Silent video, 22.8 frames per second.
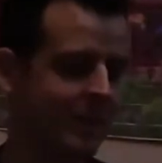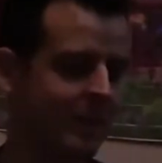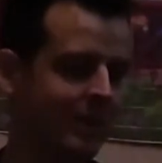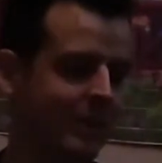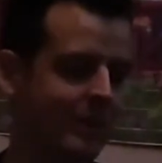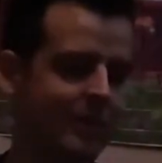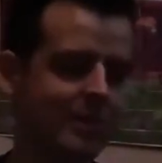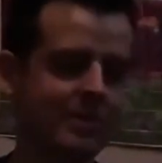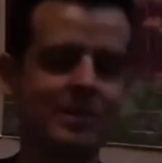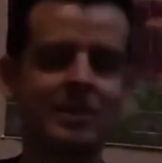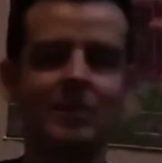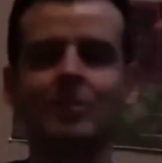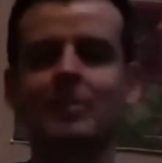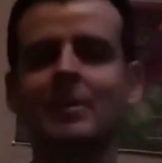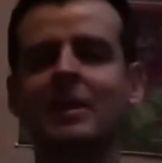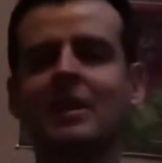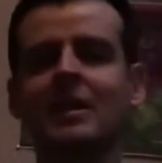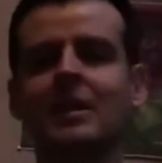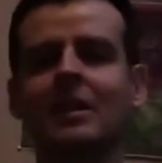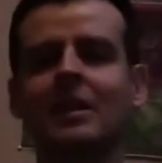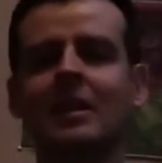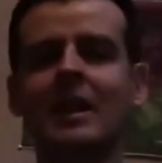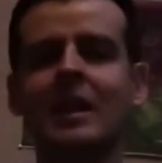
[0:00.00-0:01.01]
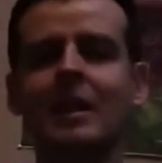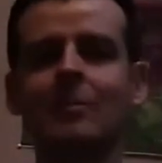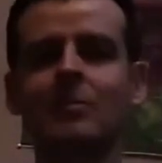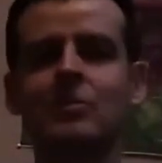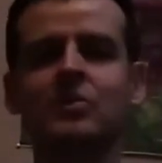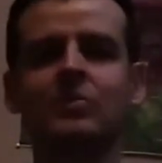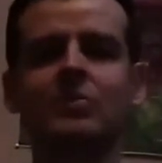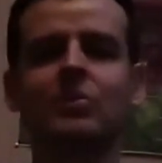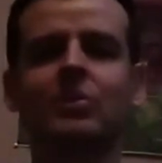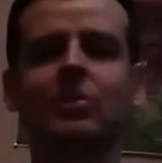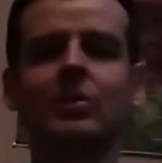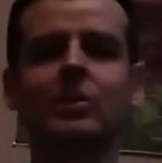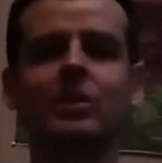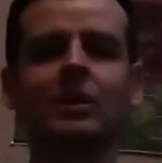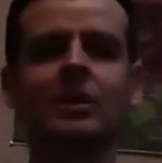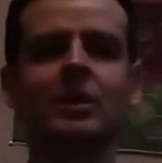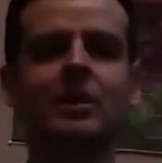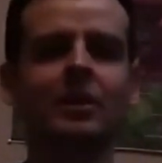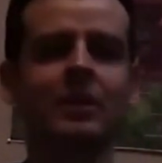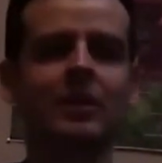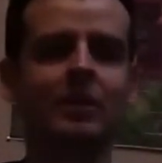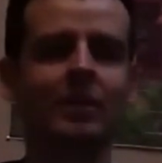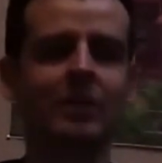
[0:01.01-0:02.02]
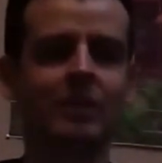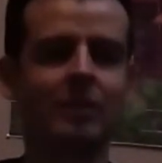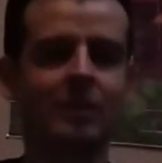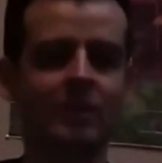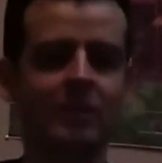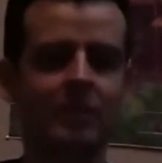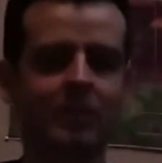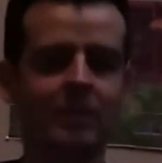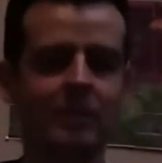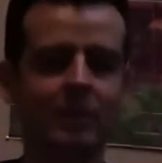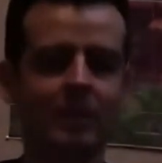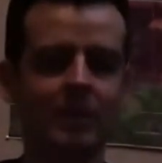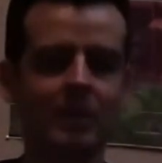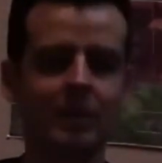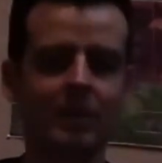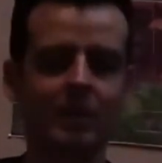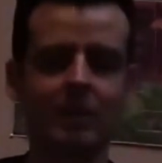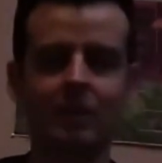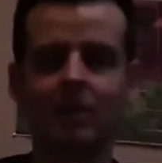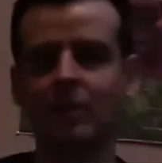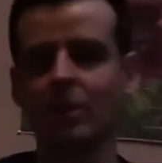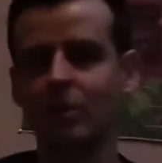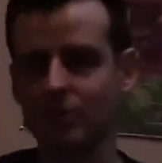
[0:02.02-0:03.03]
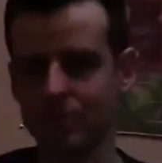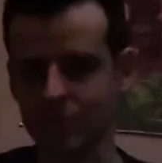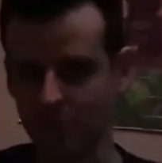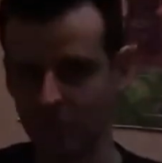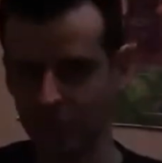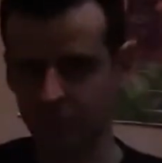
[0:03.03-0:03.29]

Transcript: they're still making games for those old